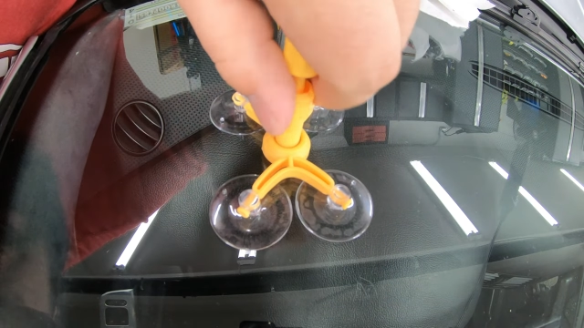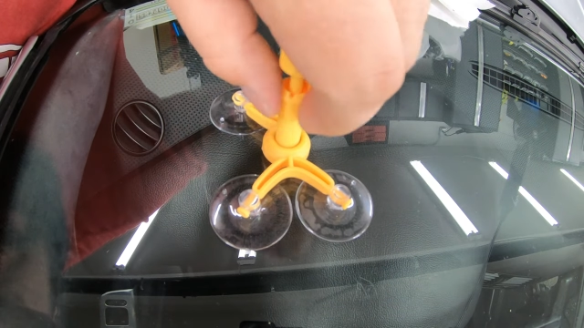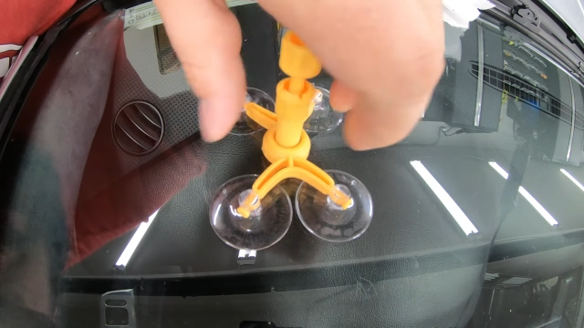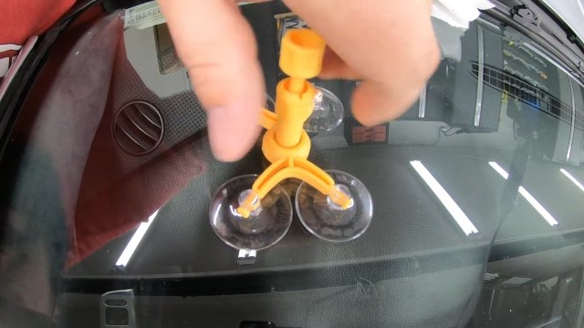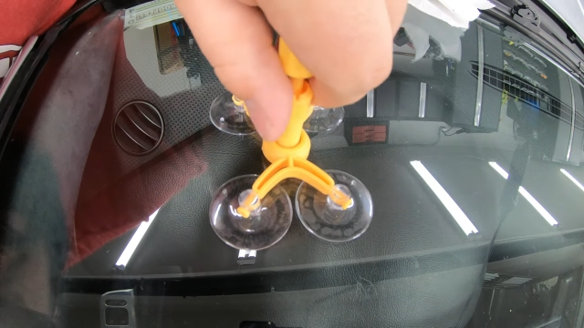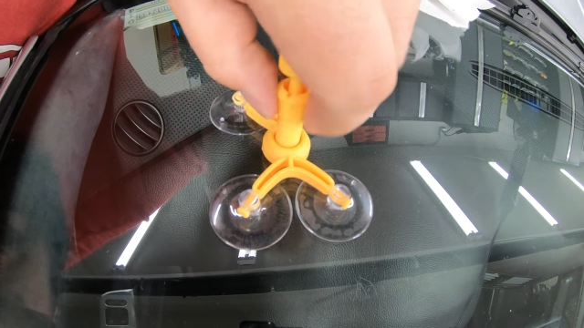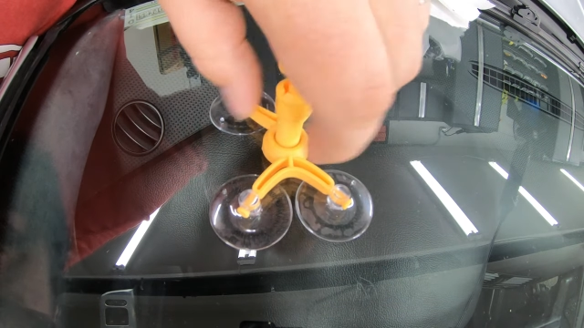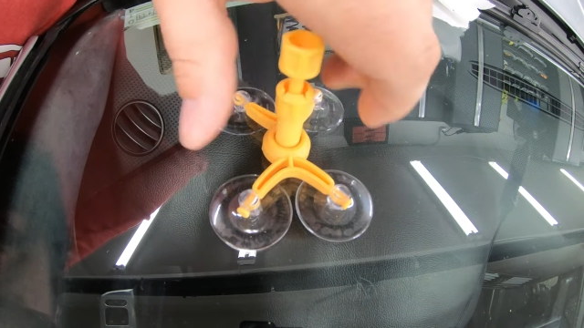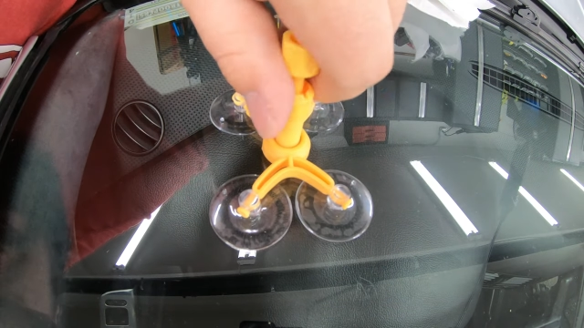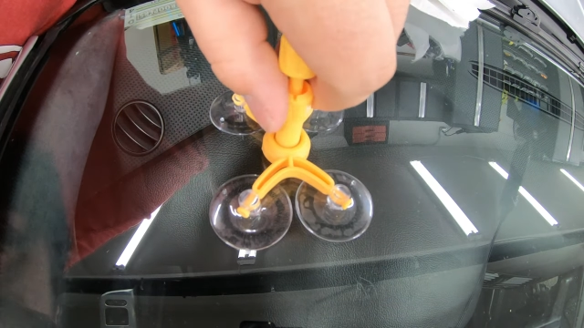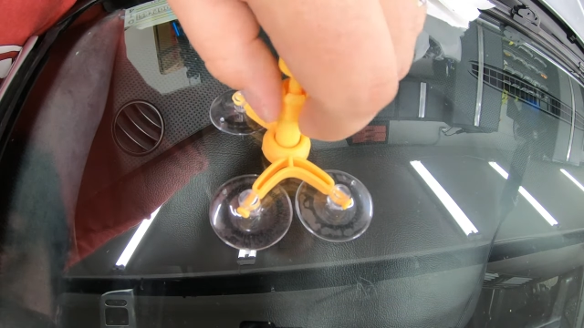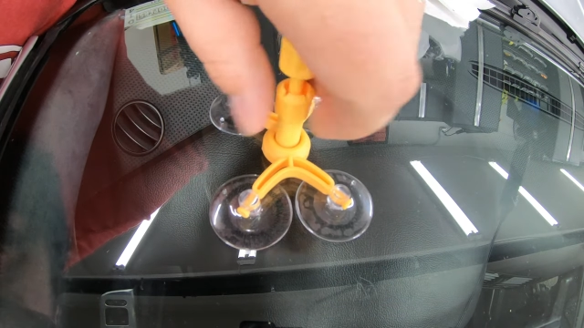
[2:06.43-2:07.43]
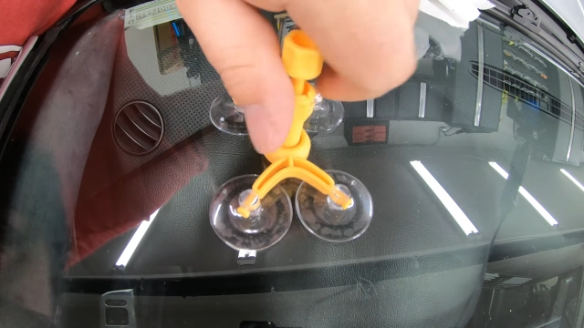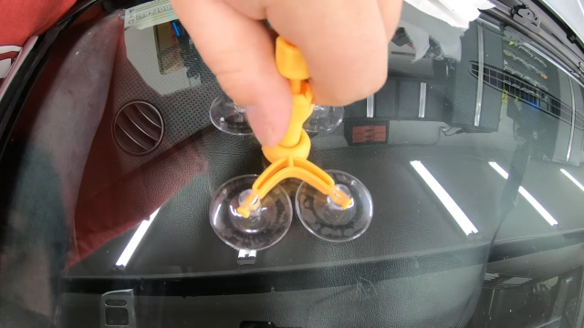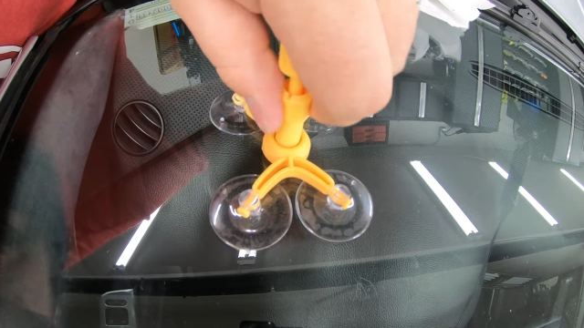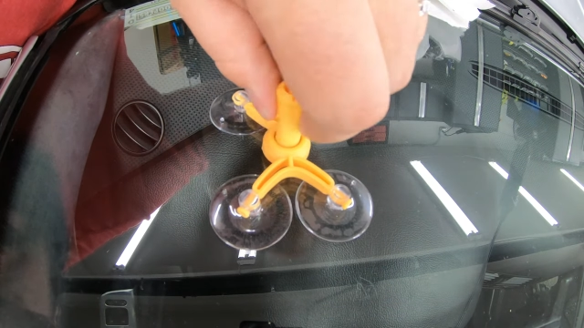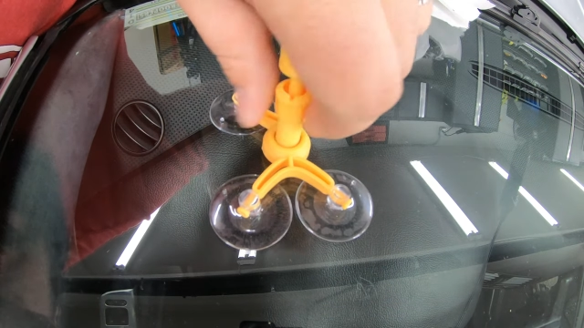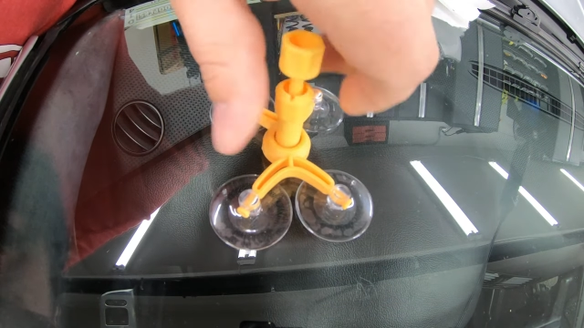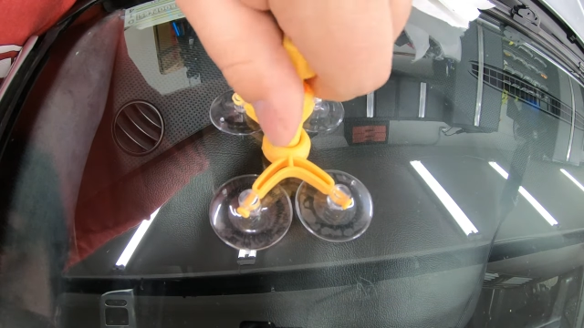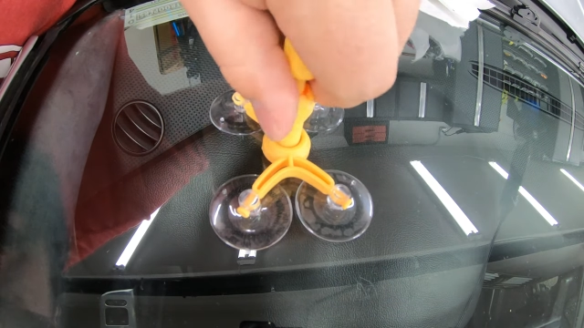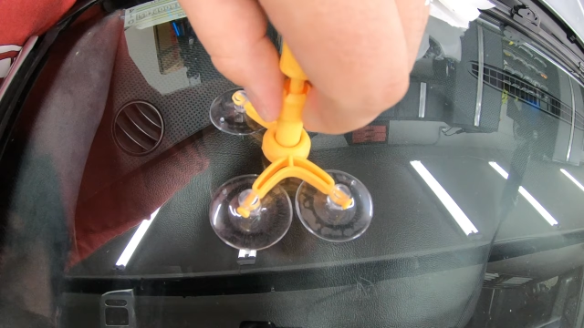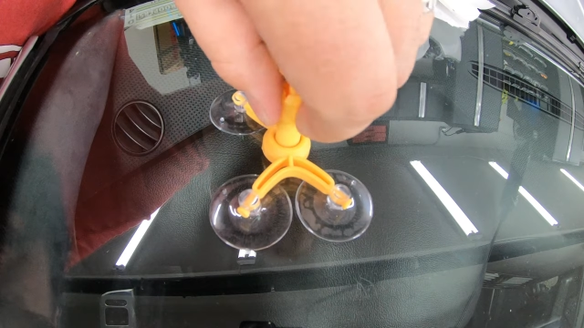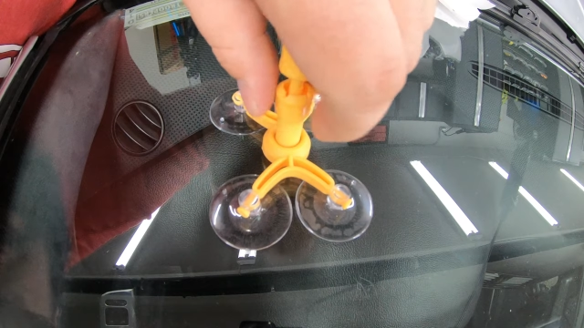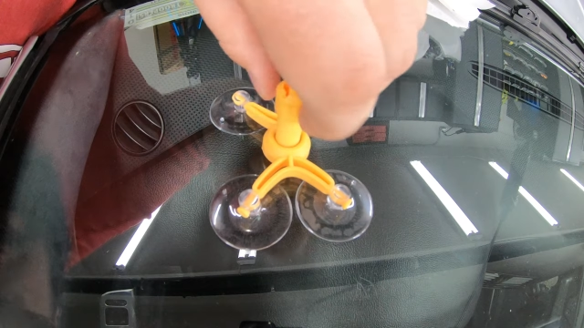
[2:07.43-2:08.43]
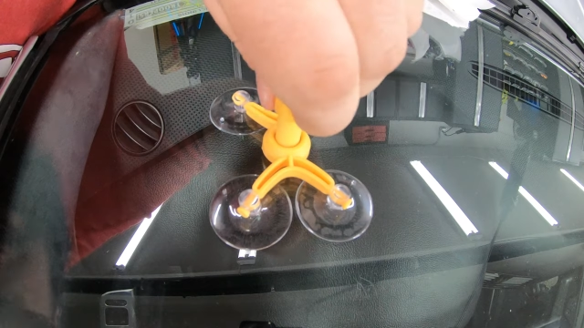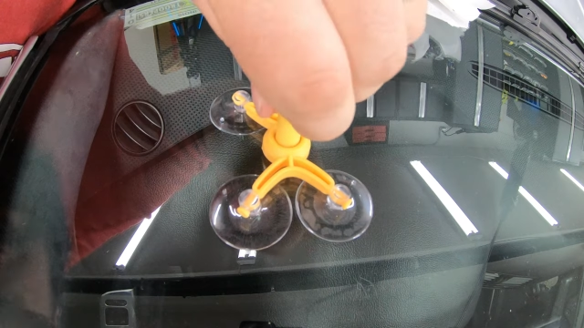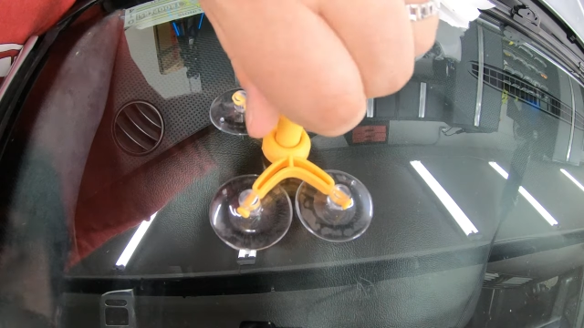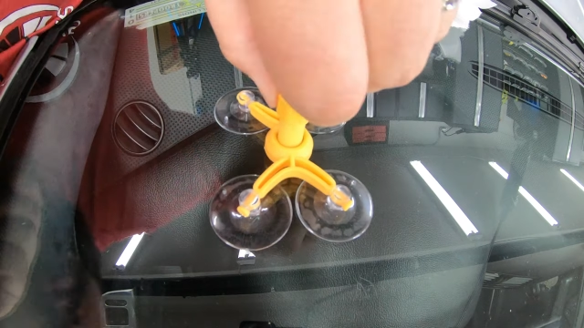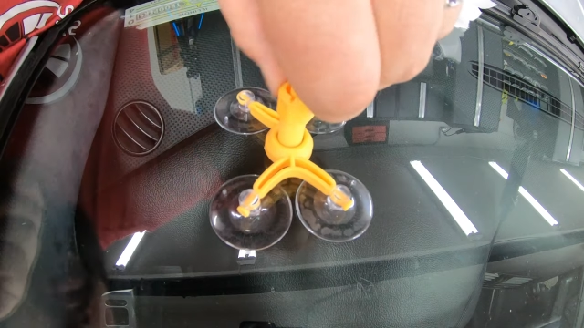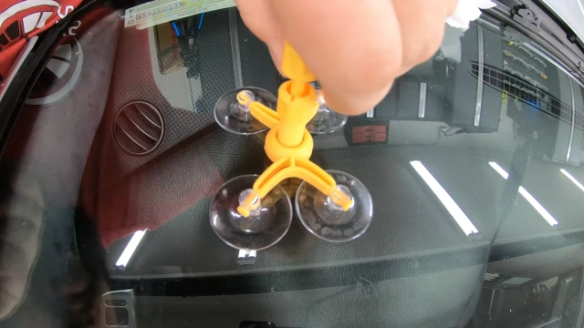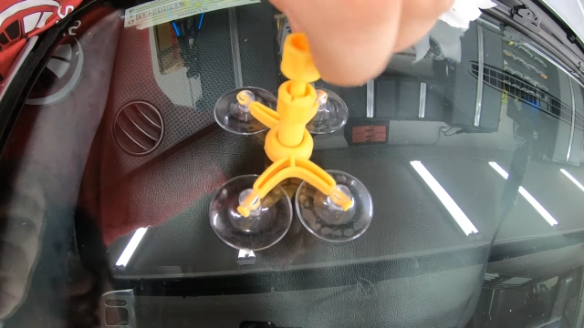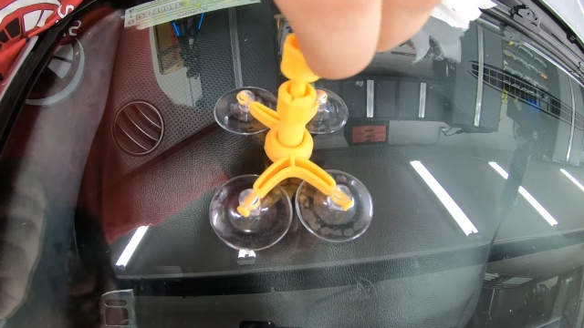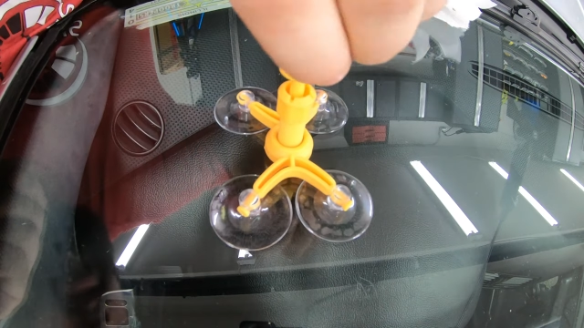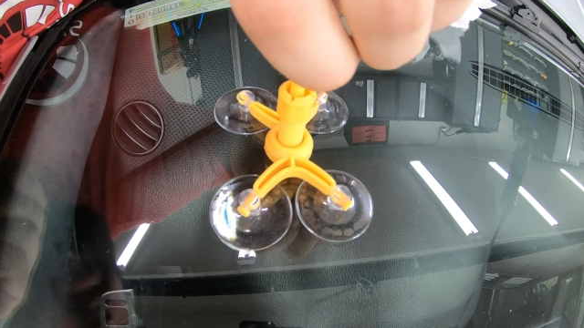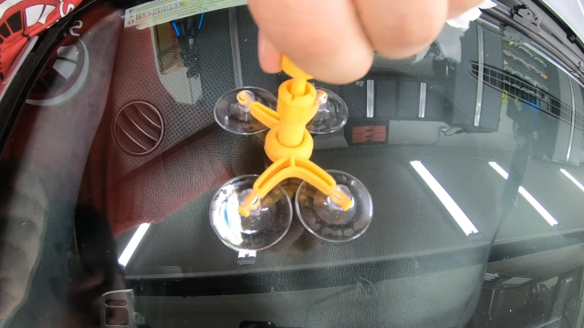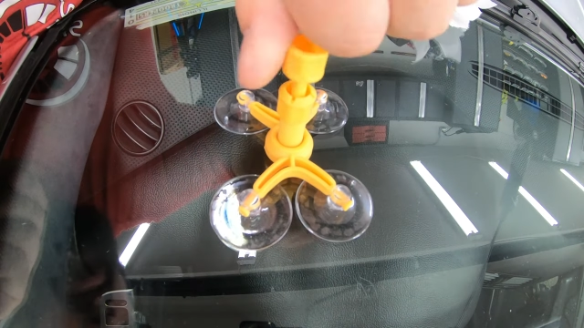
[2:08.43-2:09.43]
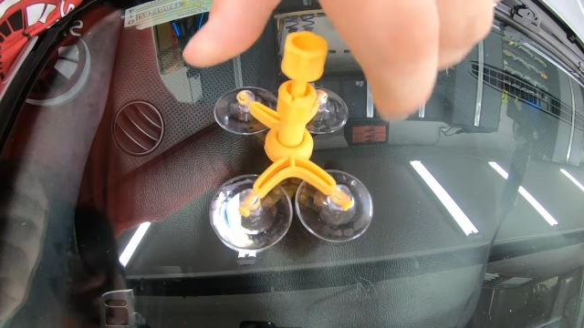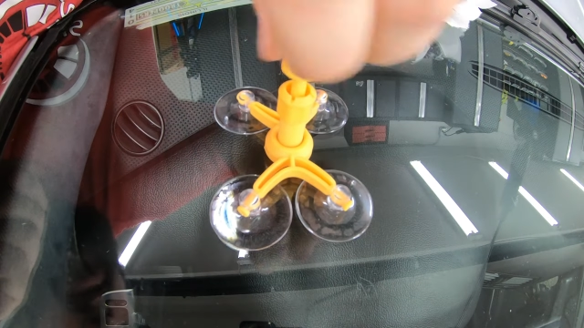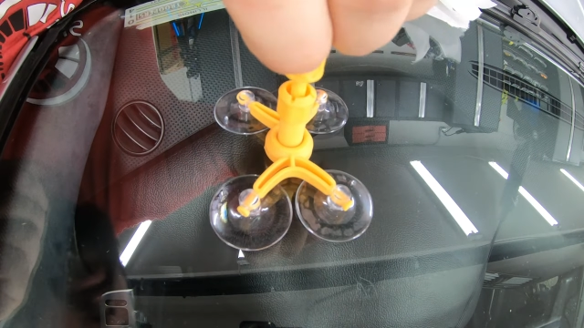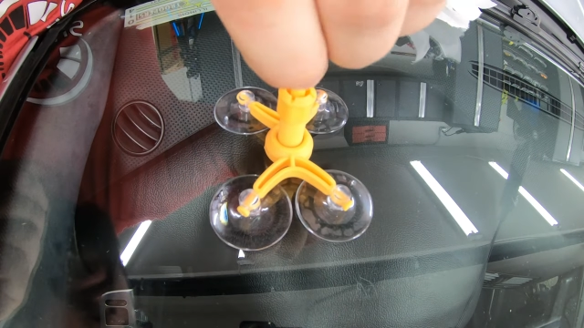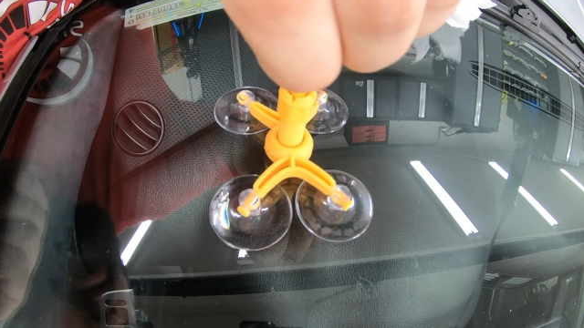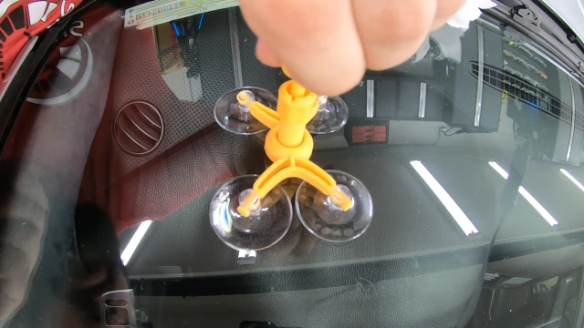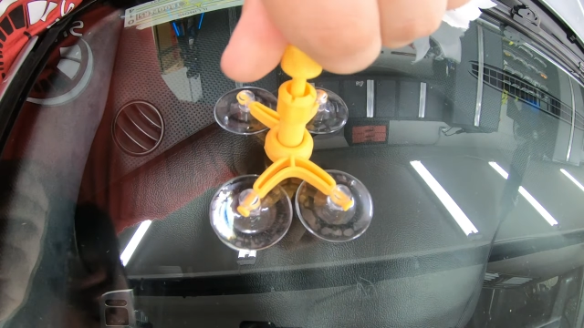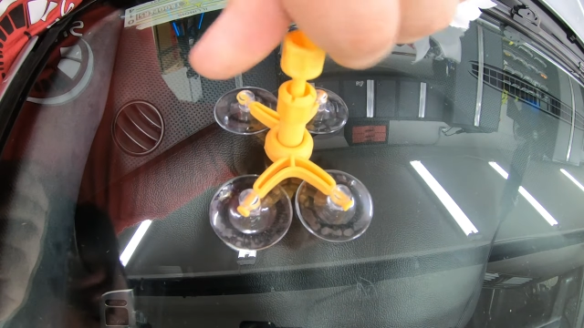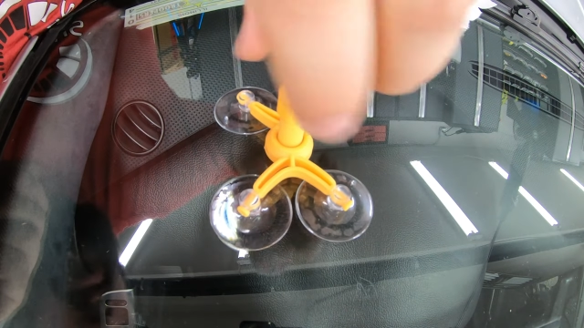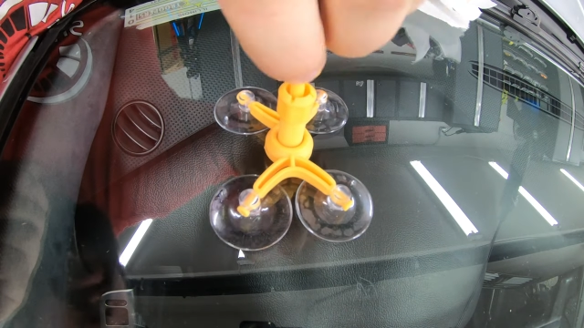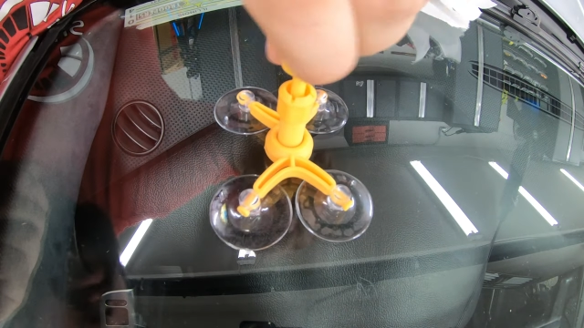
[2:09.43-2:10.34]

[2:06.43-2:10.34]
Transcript: Nobody's mouth can be seen.